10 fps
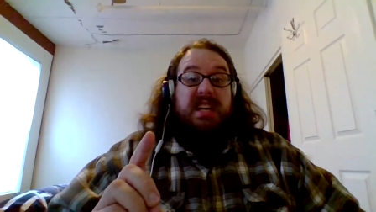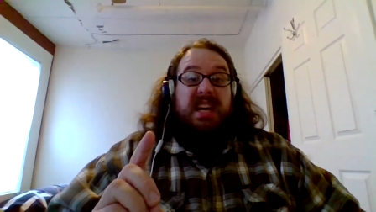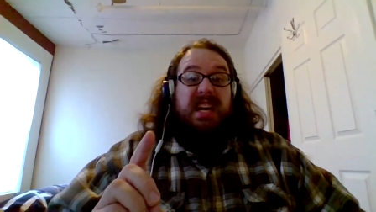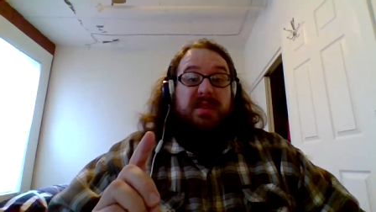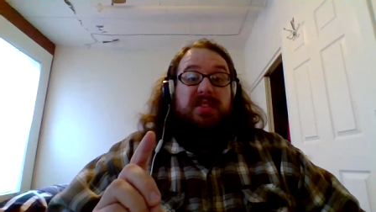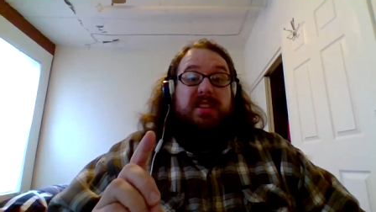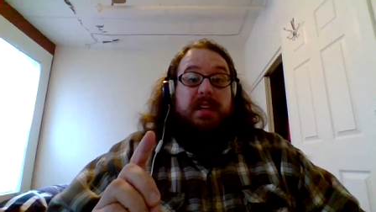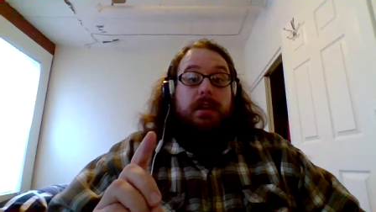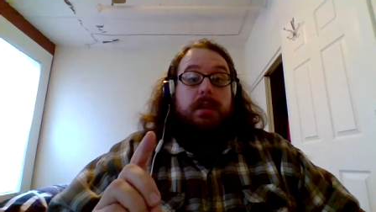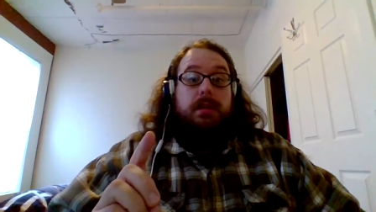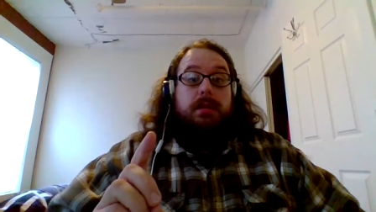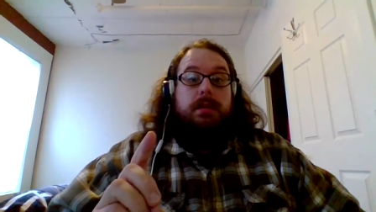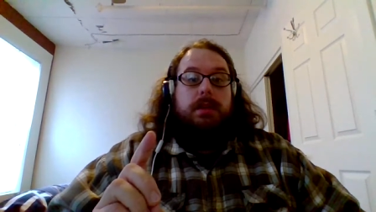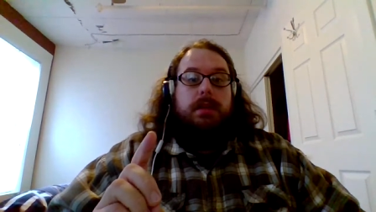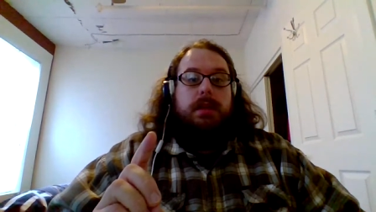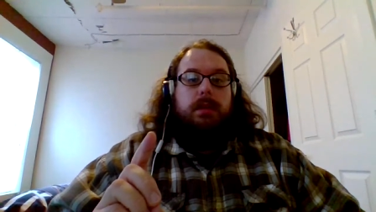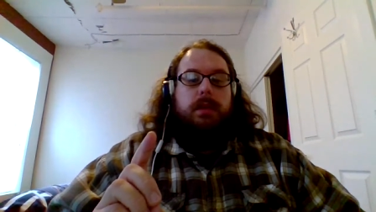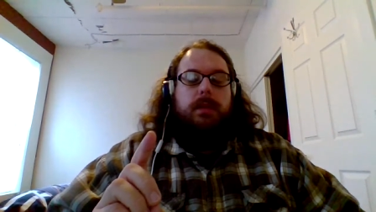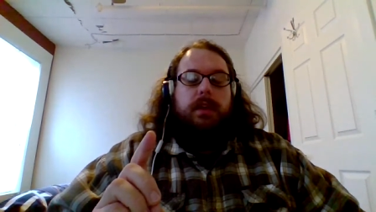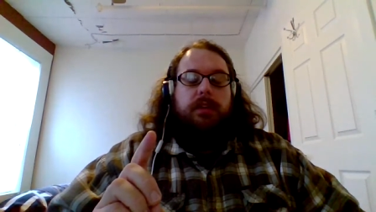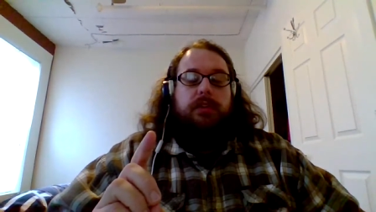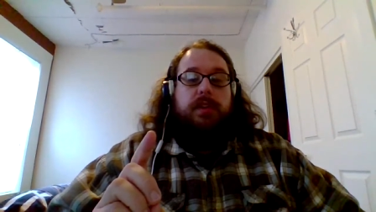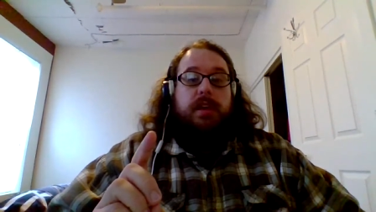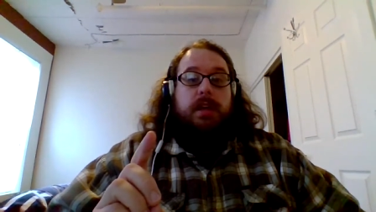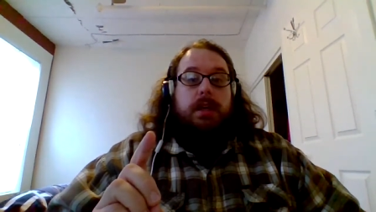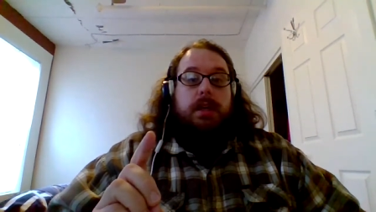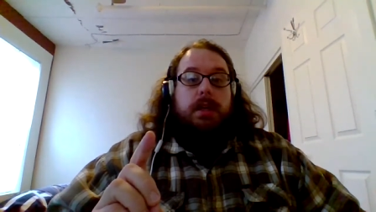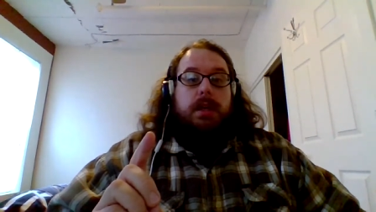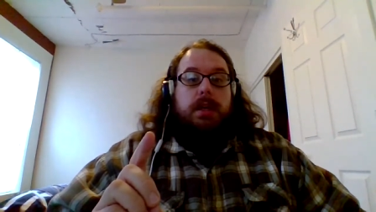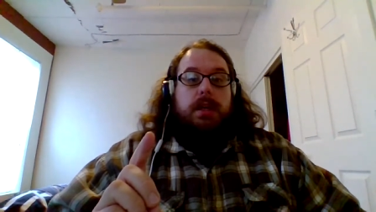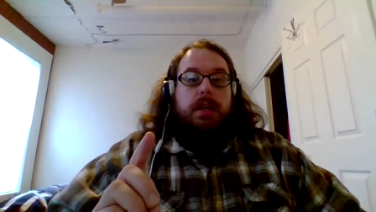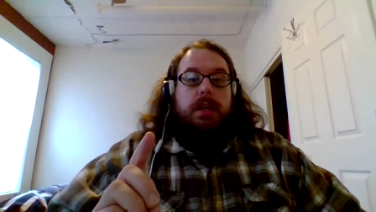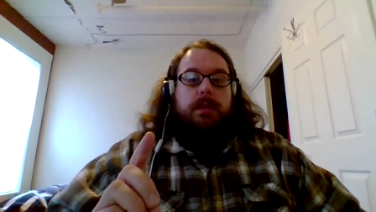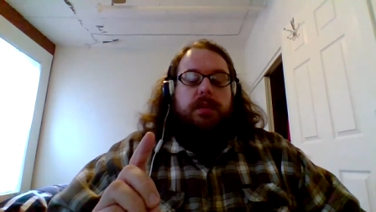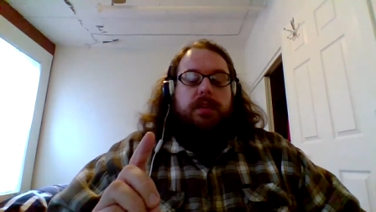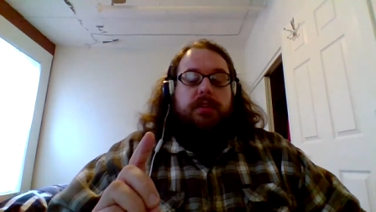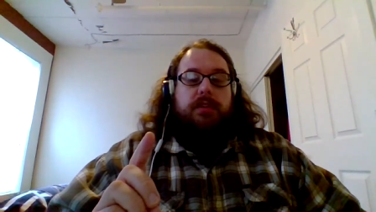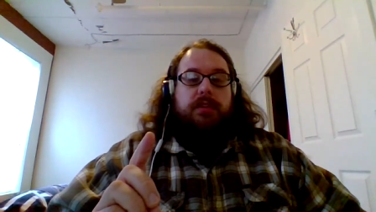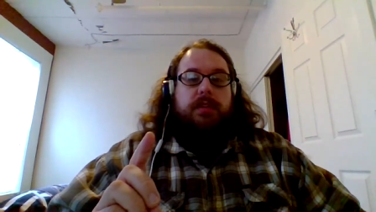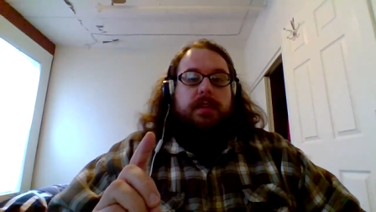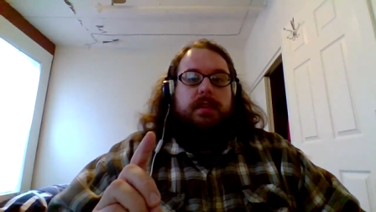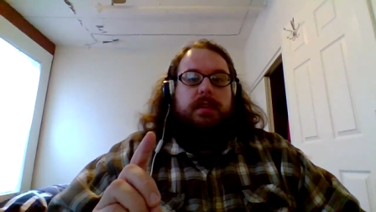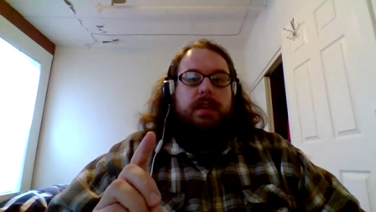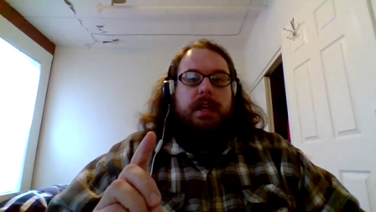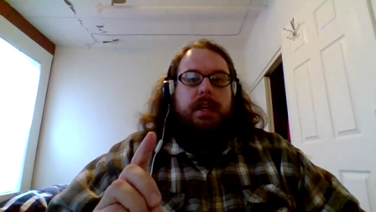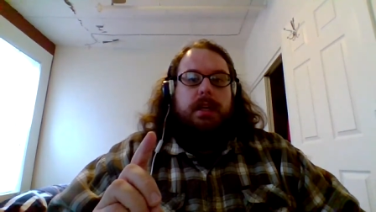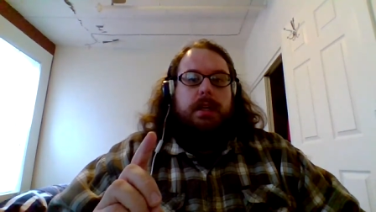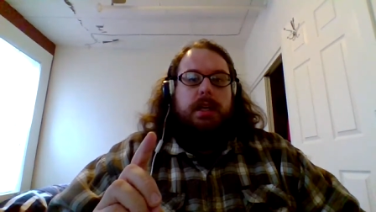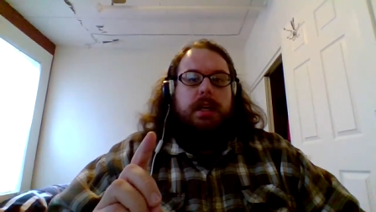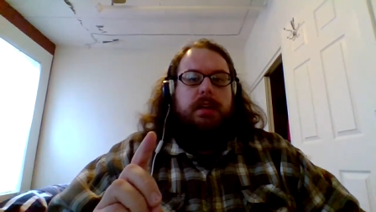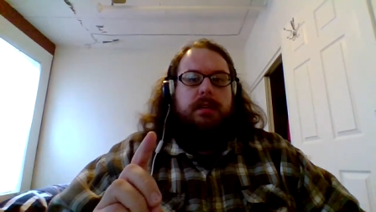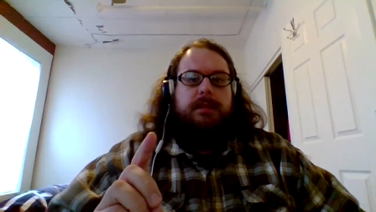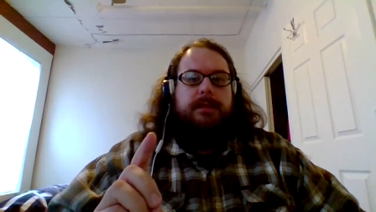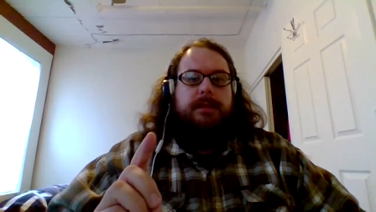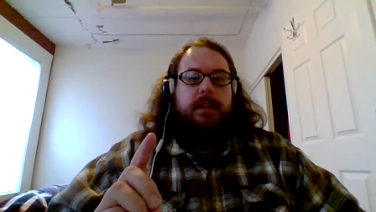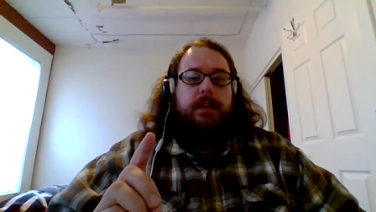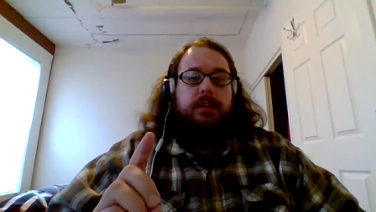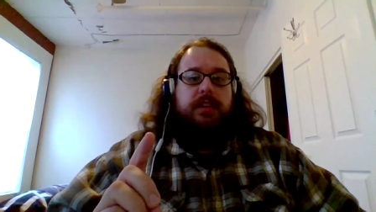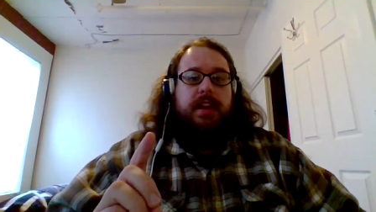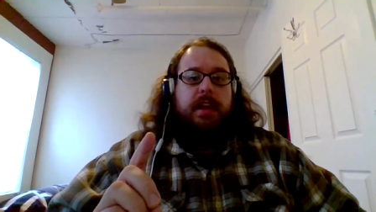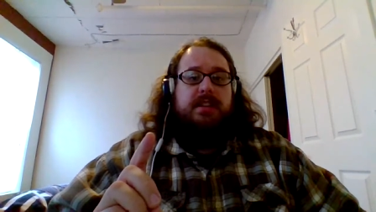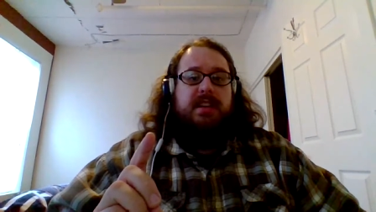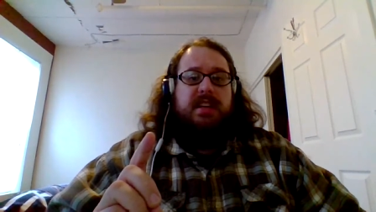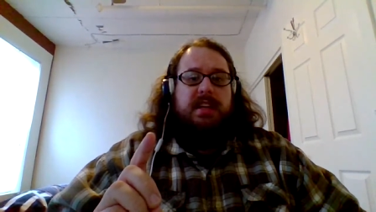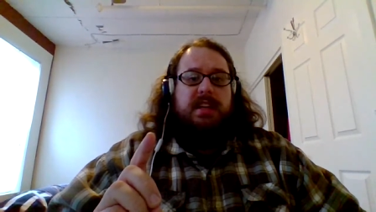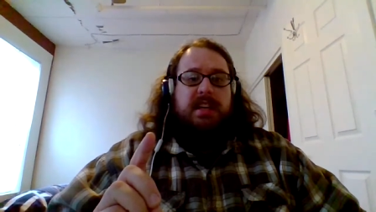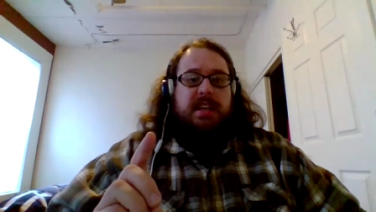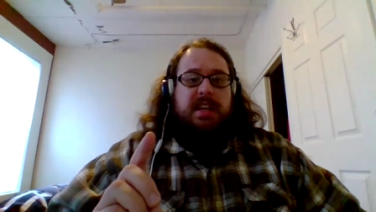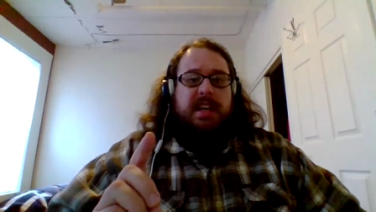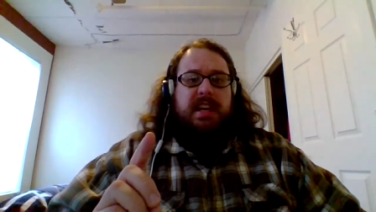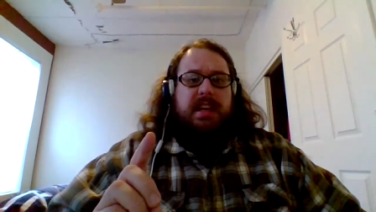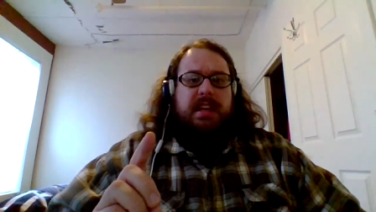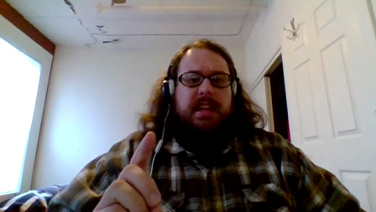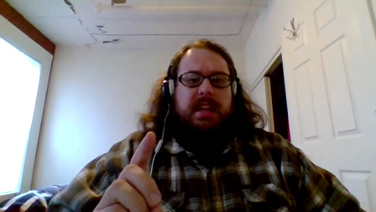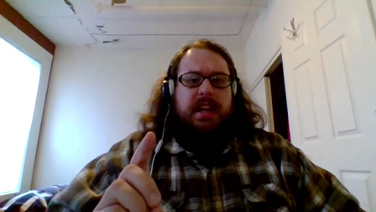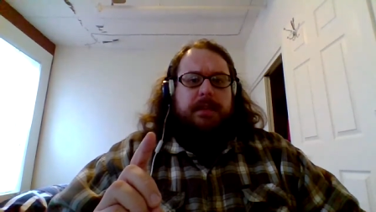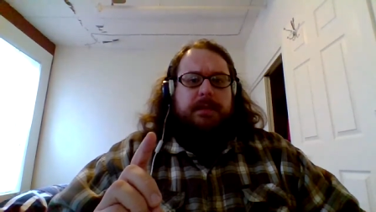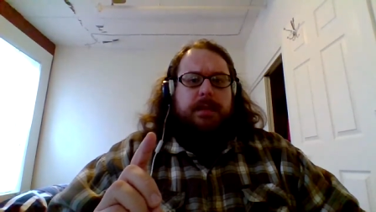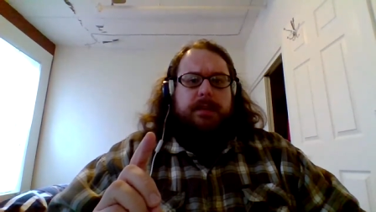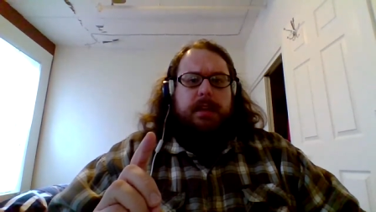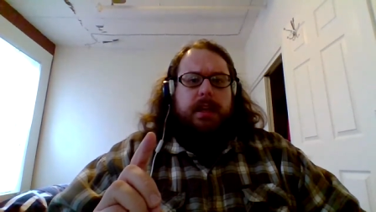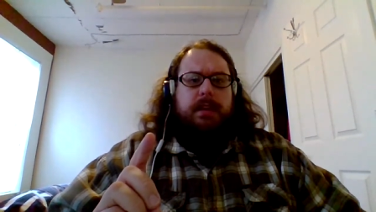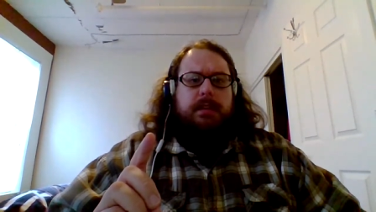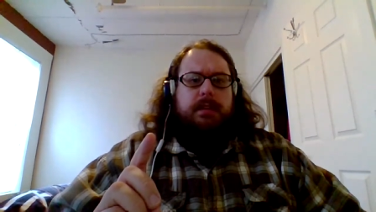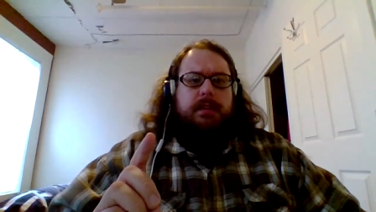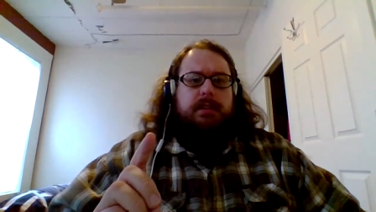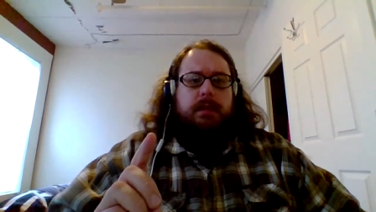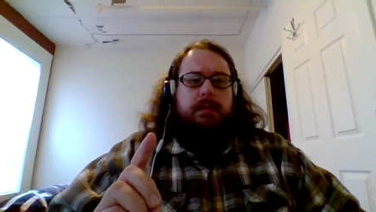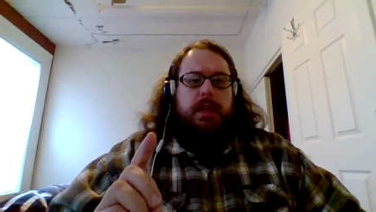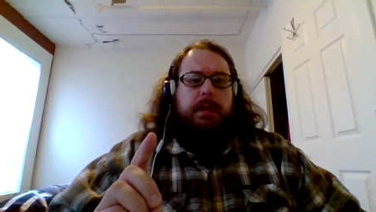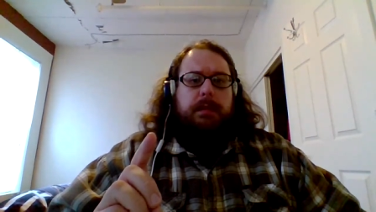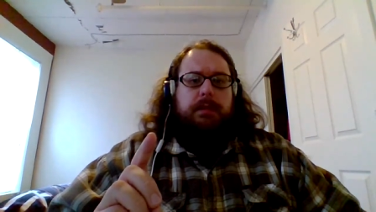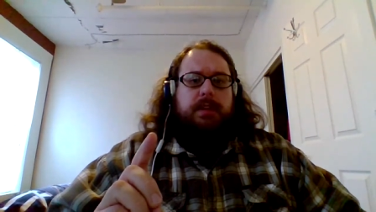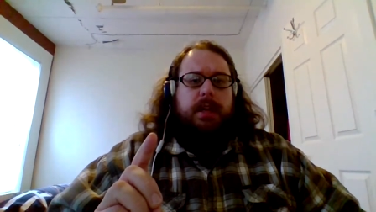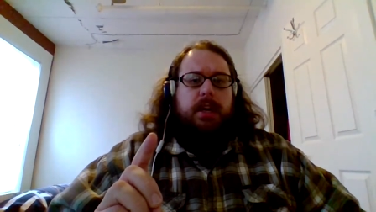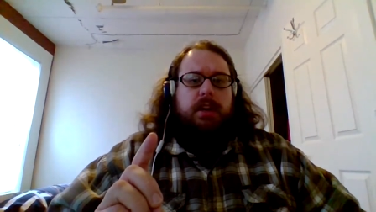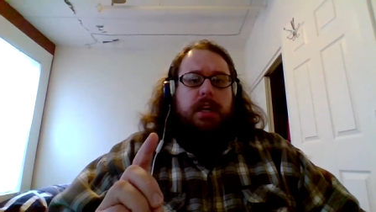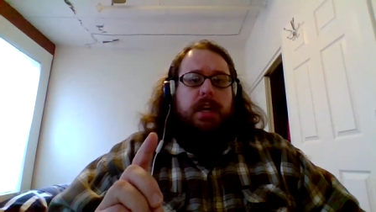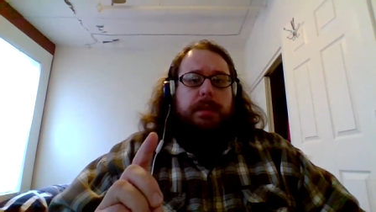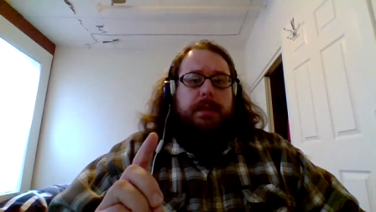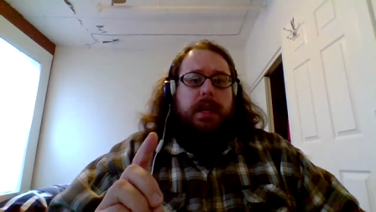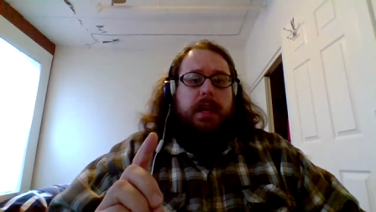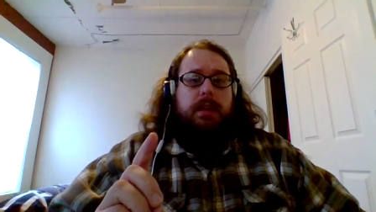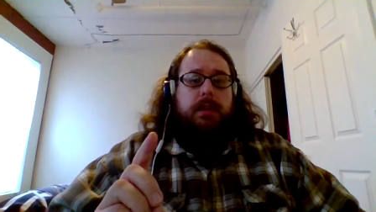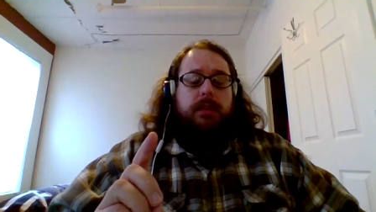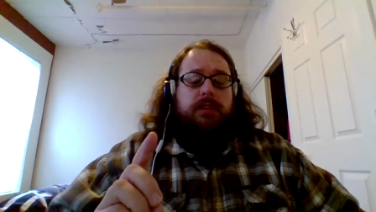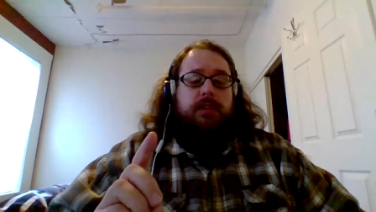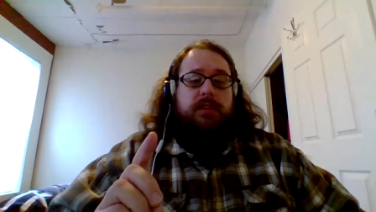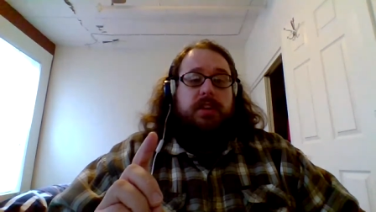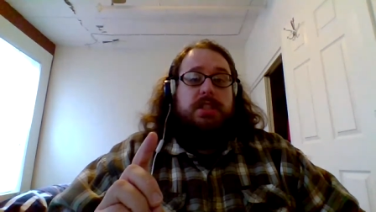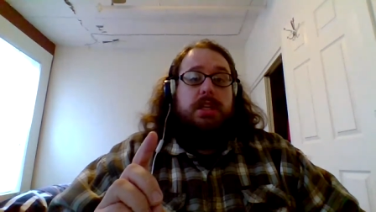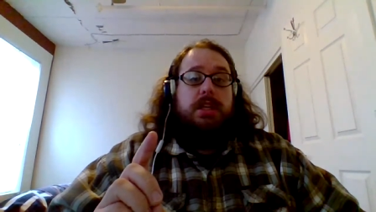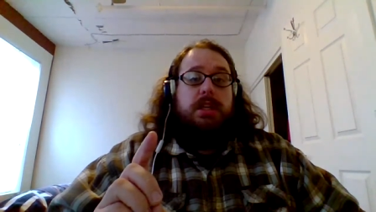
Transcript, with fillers: I was scared. I really was. It was like I could feel his hand and not feel his hand at the same time. It was like I couldn't comprehend the sensation.